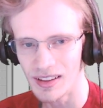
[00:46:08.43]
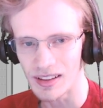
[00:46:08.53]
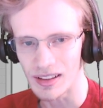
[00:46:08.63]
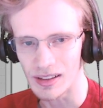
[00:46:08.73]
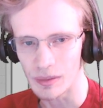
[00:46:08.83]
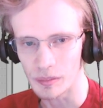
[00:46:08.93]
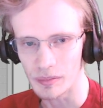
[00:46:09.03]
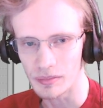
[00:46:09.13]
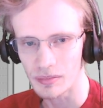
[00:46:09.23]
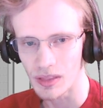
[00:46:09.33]

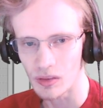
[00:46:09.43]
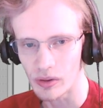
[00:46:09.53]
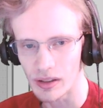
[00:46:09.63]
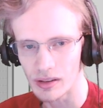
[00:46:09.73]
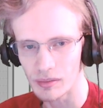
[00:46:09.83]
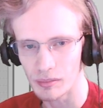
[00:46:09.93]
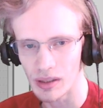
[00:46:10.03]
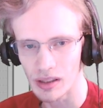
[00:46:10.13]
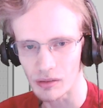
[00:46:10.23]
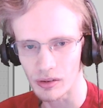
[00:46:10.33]
Do I get
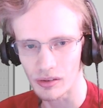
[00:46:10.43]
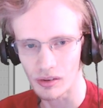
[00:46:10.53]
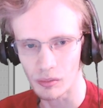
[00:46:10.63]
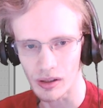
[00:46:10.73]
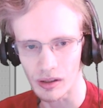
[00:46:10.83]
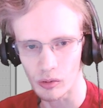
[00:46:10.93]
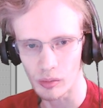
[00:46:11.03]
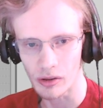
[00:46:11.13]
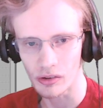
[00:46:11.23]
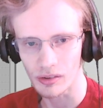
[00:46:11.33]
many offers to work on group
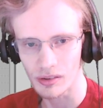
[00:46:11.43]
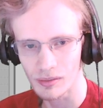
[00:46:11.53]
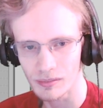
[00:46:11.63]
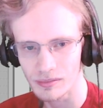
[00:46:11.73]
projects?